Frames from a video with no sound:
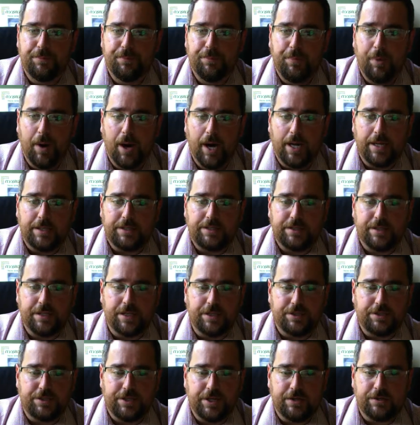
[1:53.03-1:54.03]
But
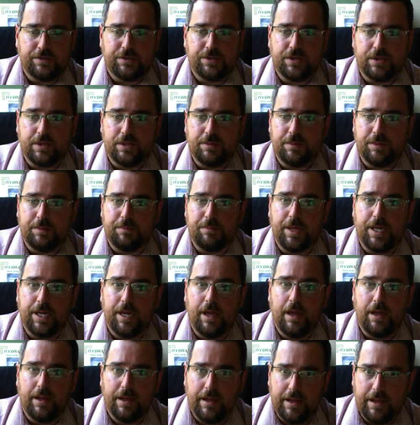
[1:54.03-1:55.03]
share is going to be
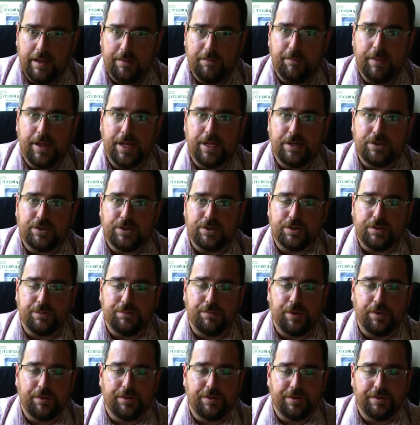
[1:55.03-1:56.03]
a major
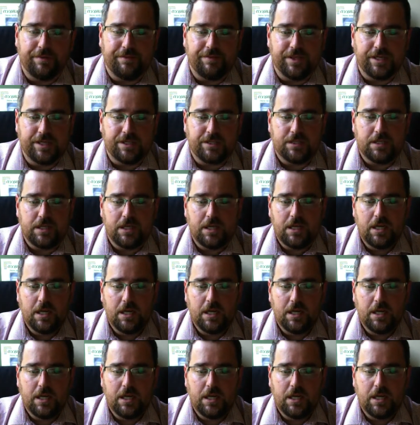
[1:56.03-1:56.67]
component of this